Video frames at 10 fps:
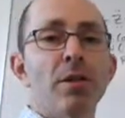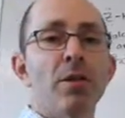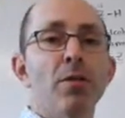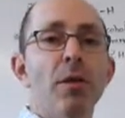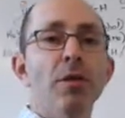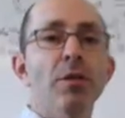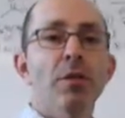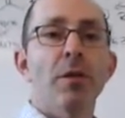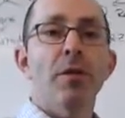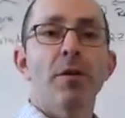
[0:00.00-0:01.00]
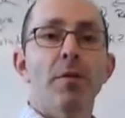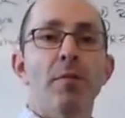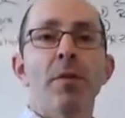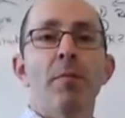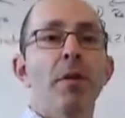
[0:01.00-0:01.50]
to do this. Right, there are
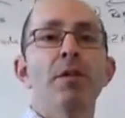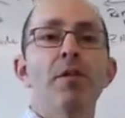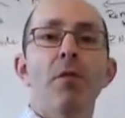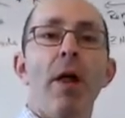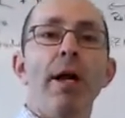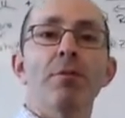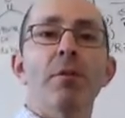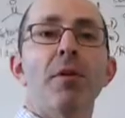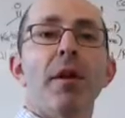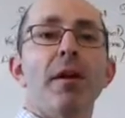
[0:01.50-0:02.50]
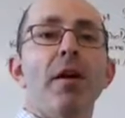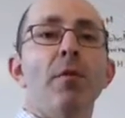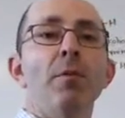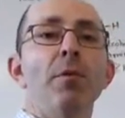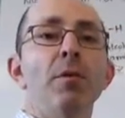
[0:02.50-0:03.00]
pieces of glassware that can
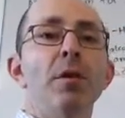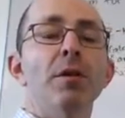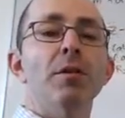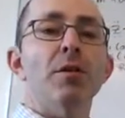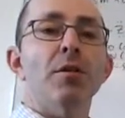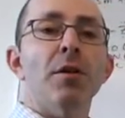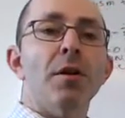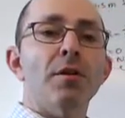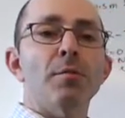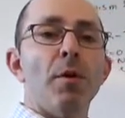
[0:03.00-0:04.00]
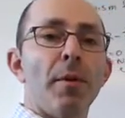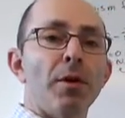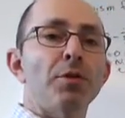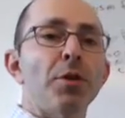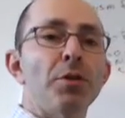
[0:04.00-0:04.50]
help you do this. There are experimental
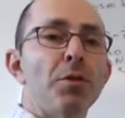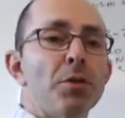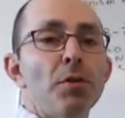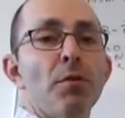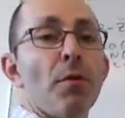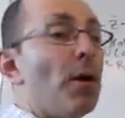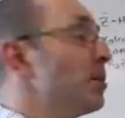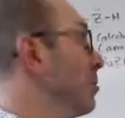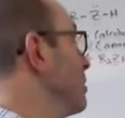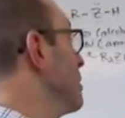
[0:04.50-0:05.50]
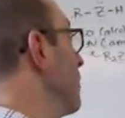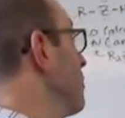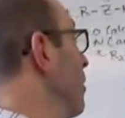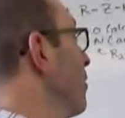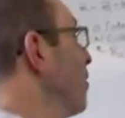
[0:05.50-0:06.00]
tricks you can do. For us, we just have
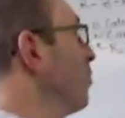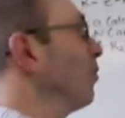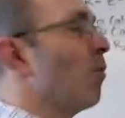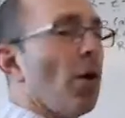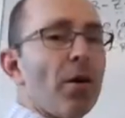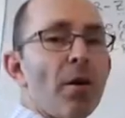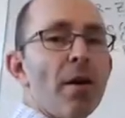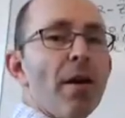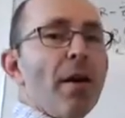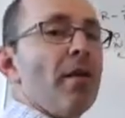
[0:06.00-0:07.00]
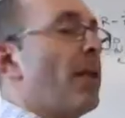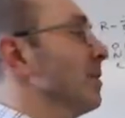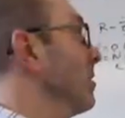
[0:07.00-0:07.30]
to write remove water. That's